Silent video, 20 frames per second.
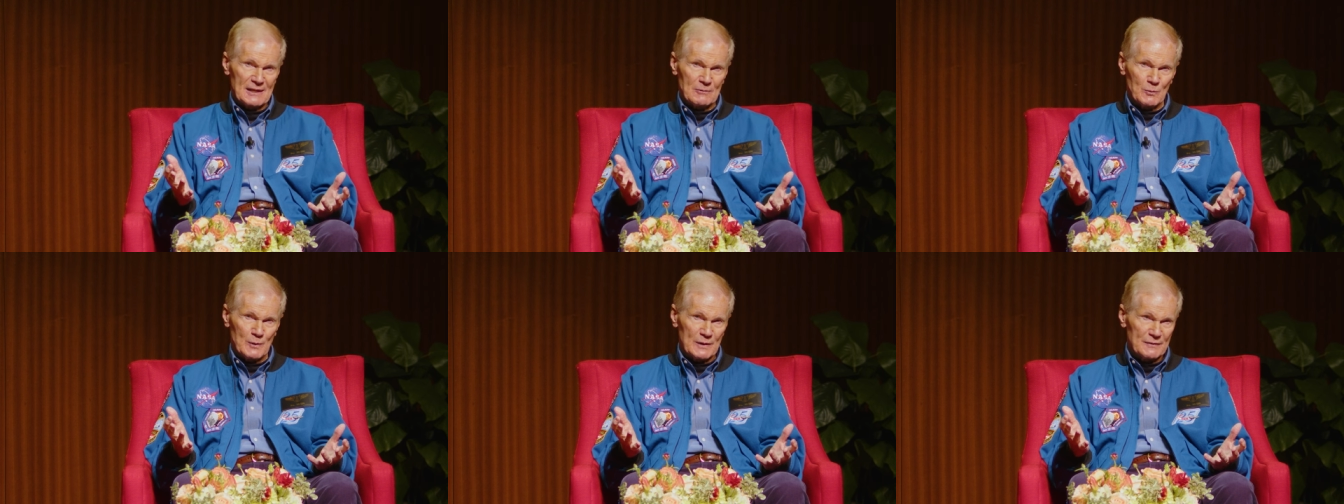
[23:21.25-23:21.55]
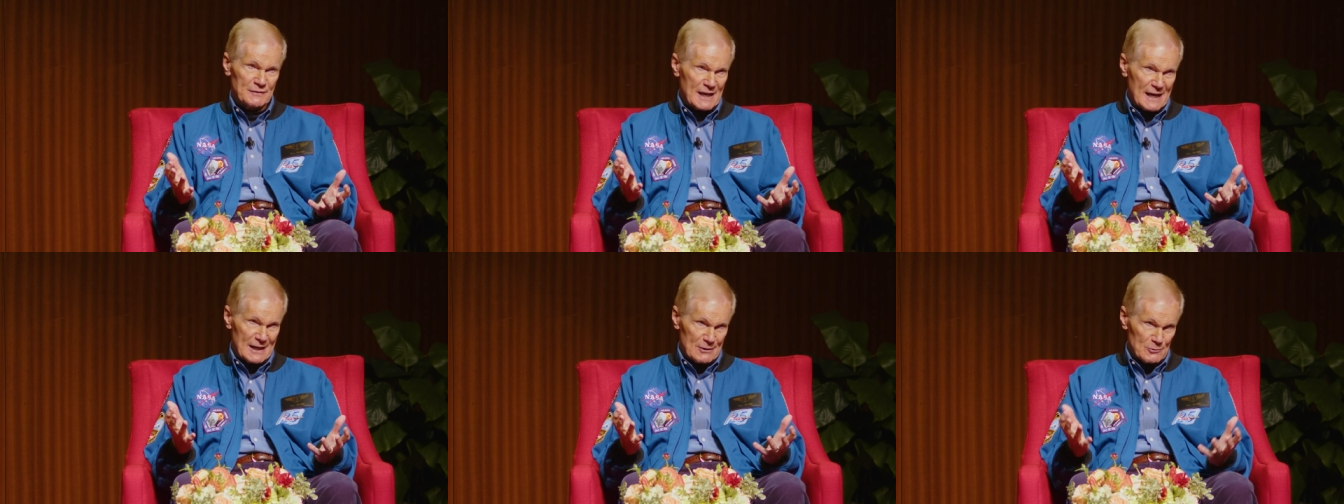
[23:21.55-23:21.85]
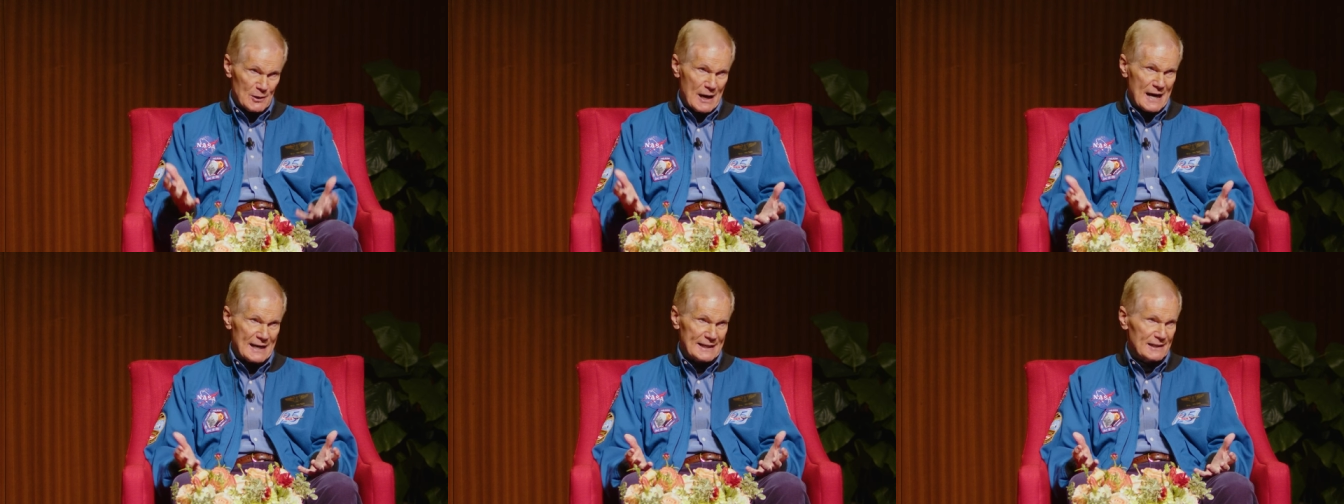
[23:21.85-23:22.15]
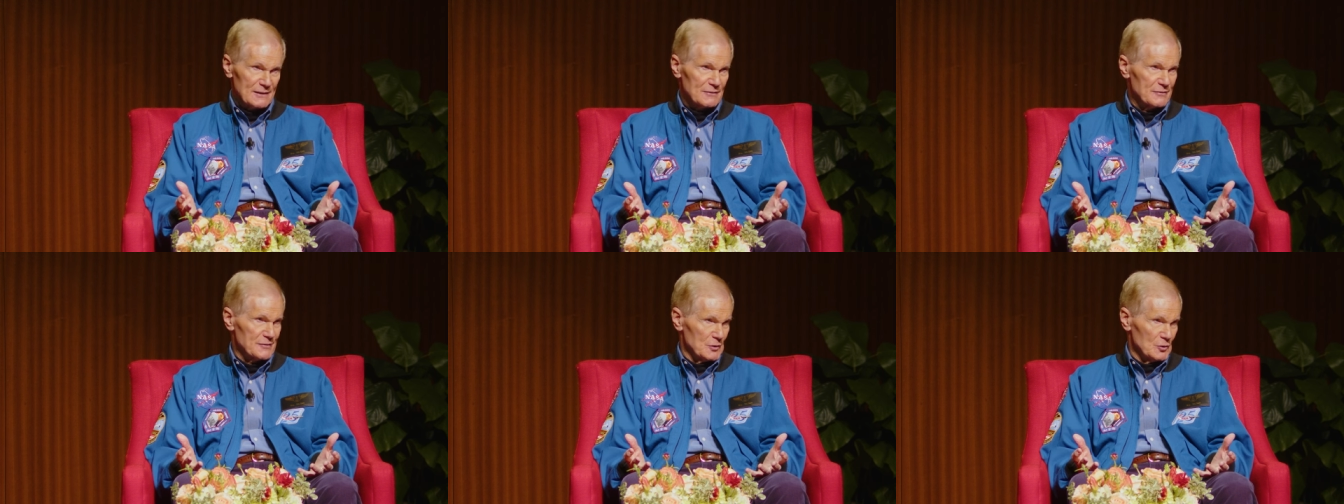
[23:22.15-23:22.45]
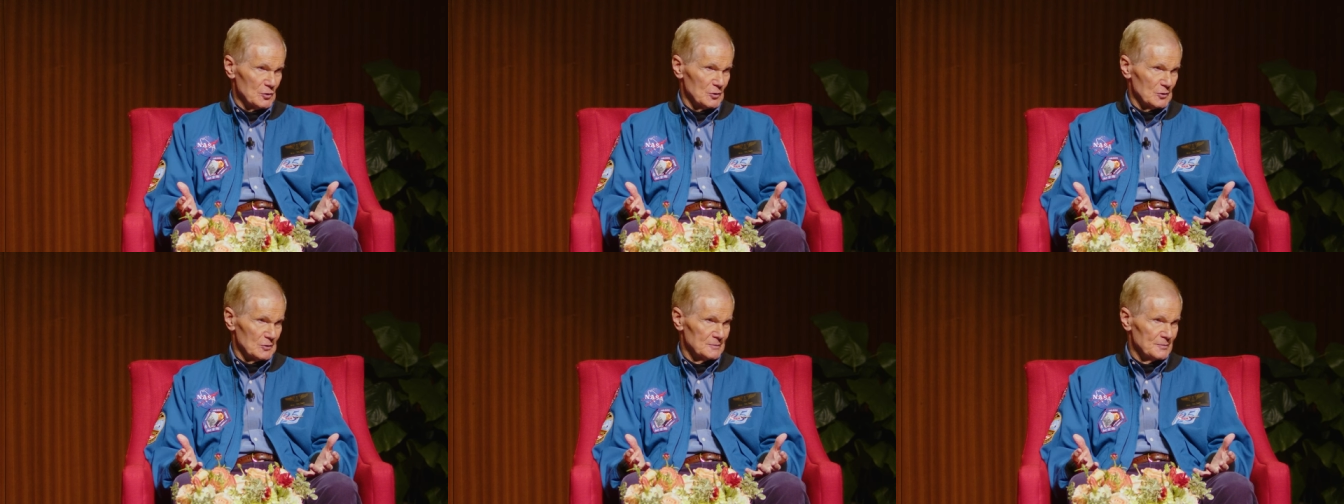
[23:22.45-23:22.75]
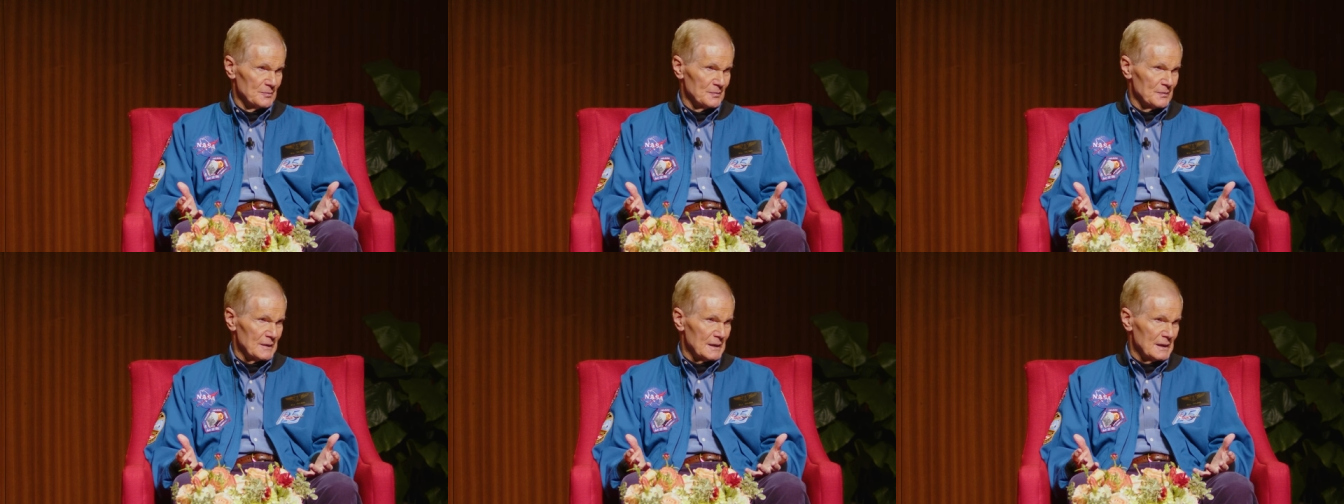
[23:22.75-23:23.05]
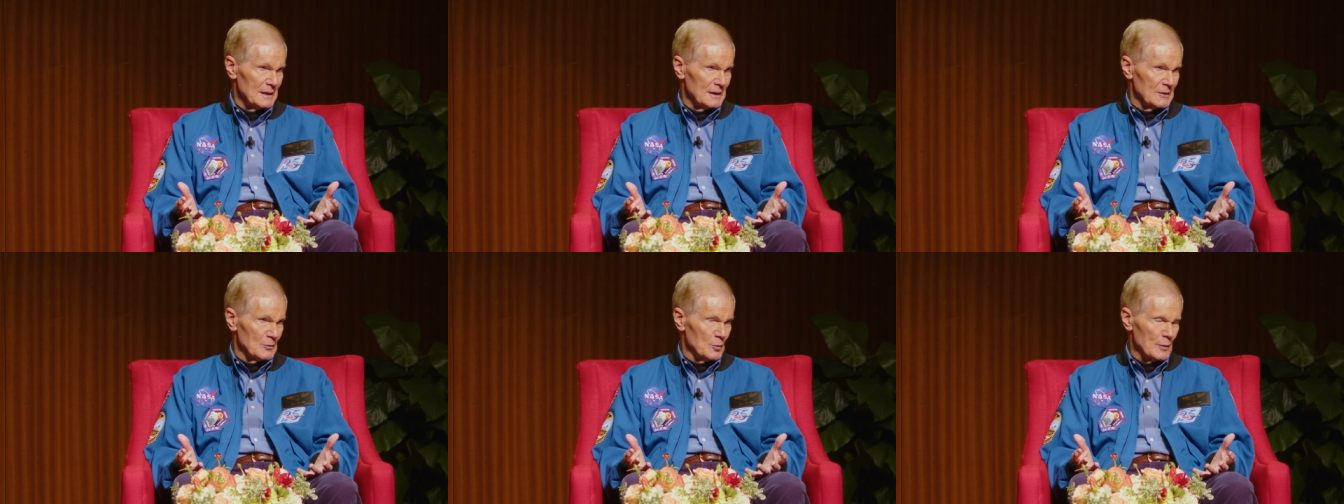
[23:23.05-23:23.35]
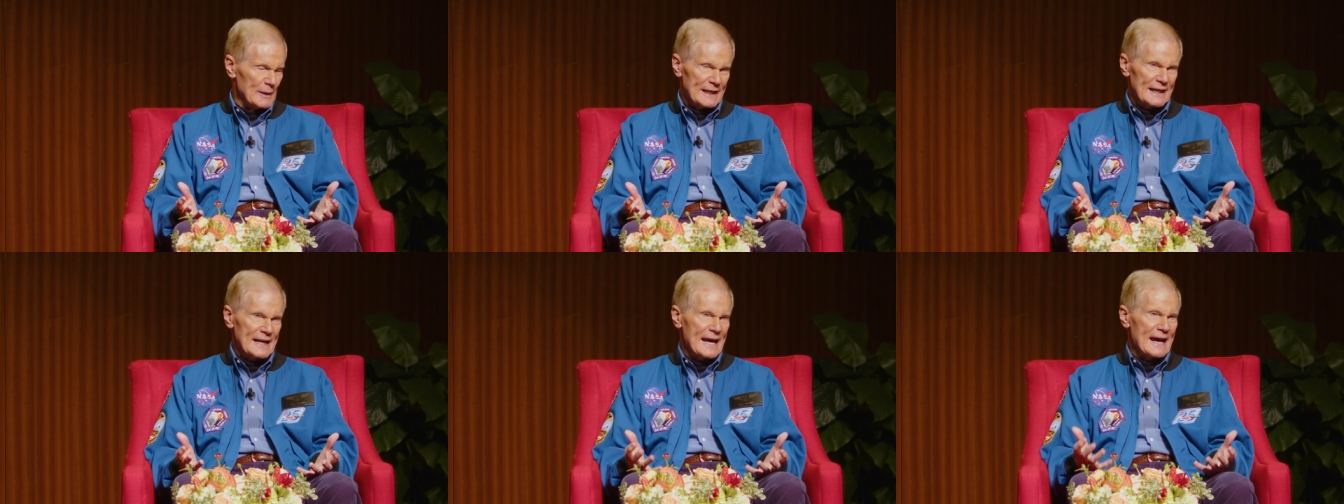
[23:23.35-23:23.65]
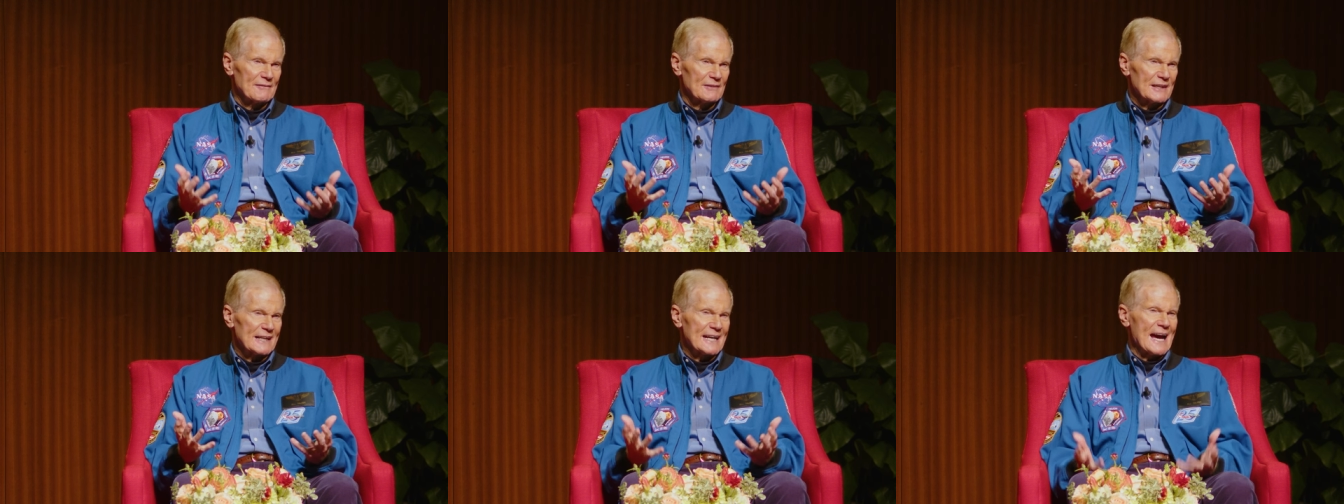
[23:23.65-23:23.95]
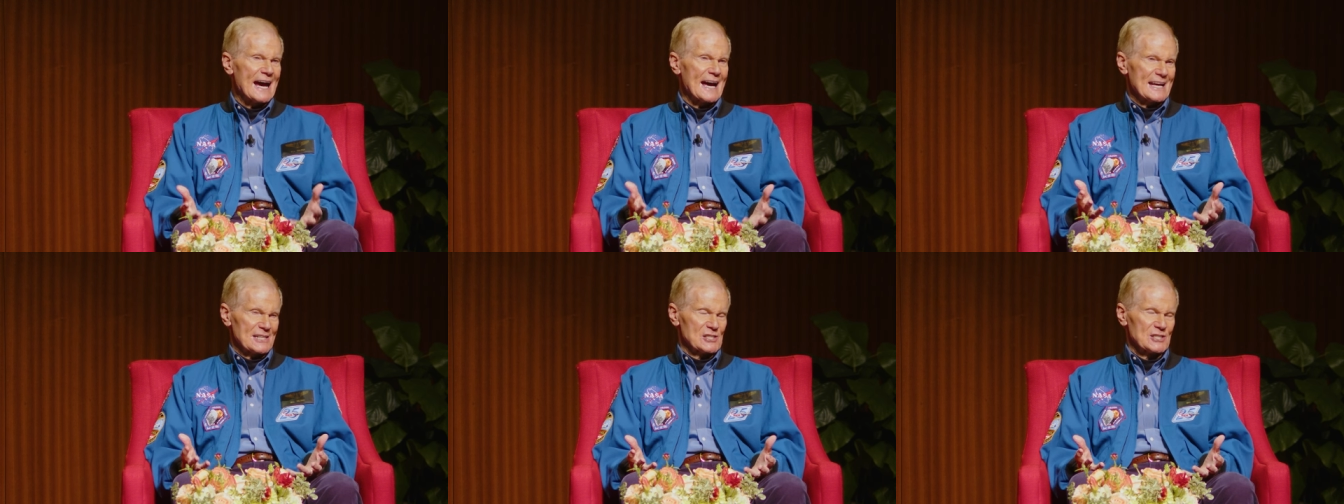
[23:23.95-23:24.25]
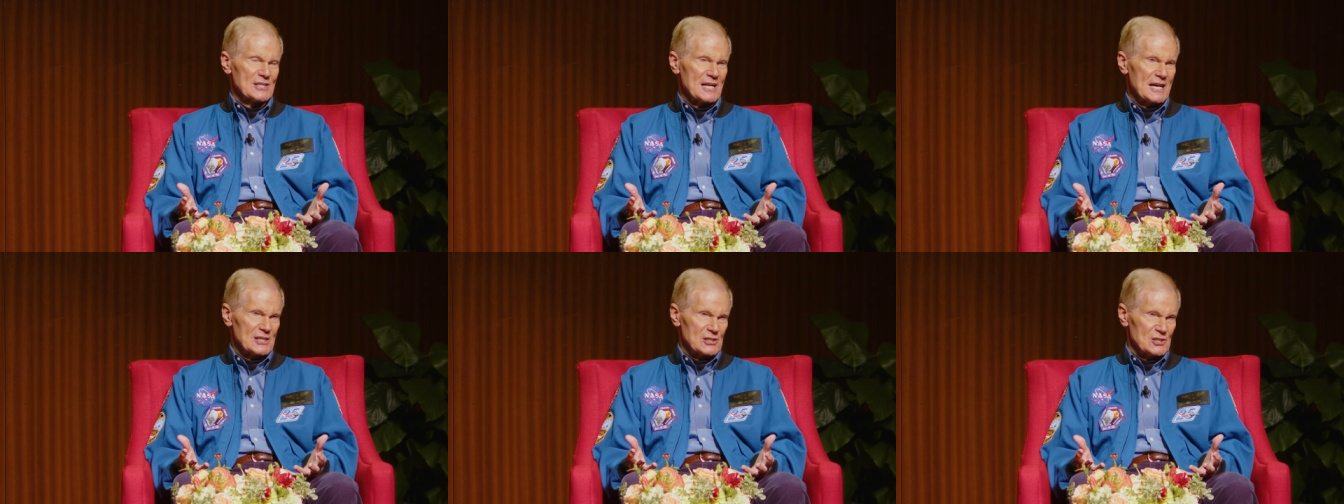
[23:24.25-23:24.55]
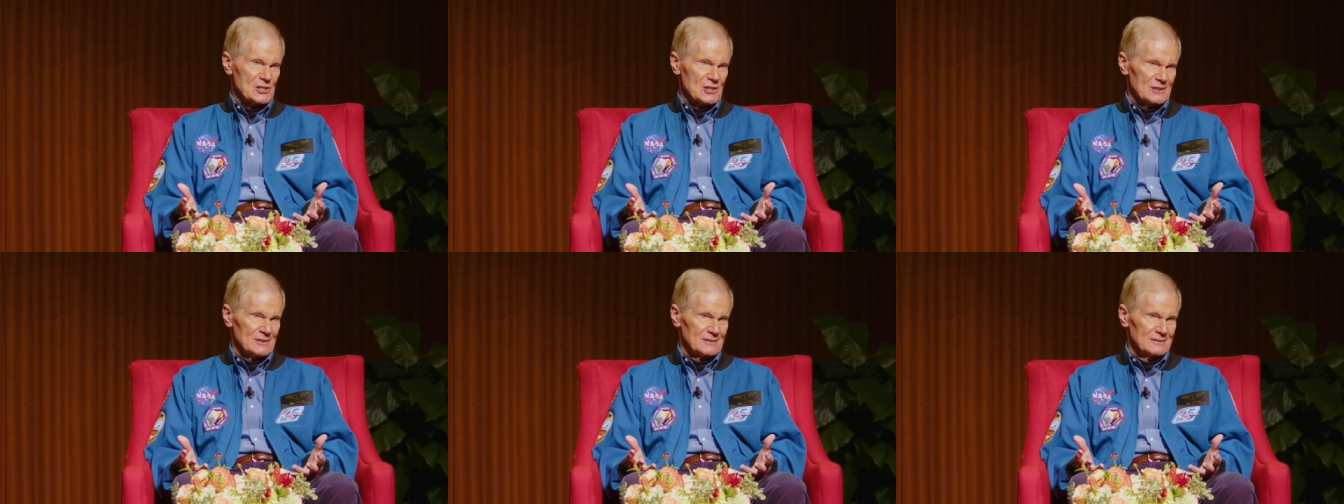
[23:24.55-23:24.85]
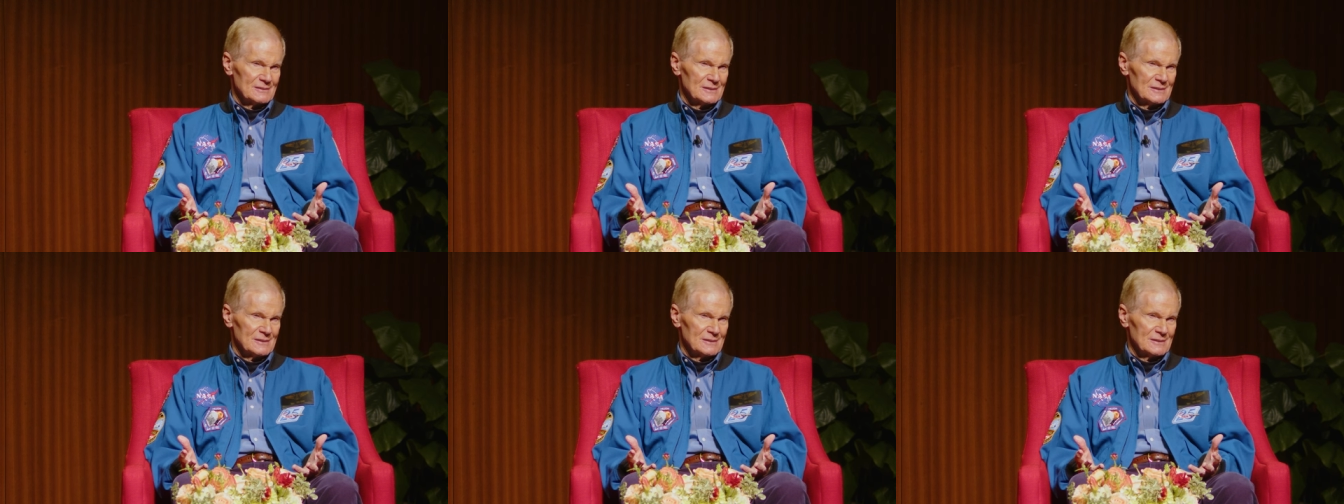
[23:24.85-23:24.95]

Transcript: and we've got rocket fuel we could have a gas station